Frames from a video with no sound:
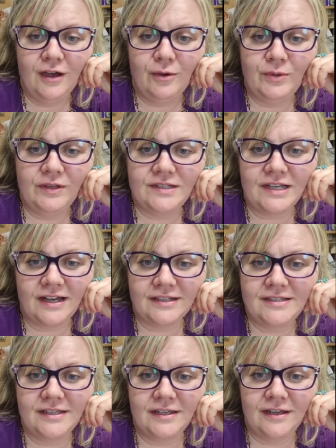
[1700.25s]
with
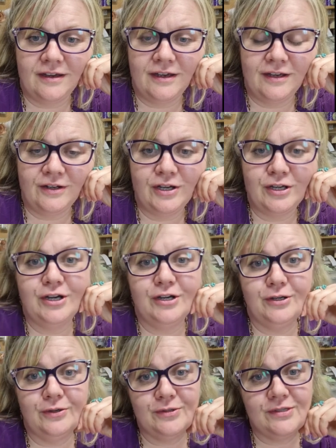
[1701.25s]
Daxia and her
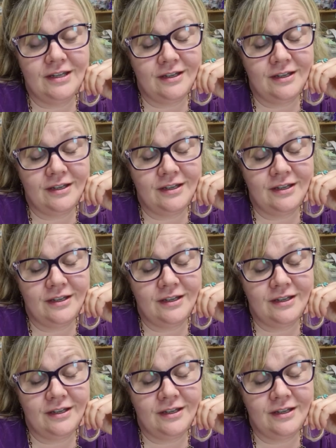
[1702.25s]
girls.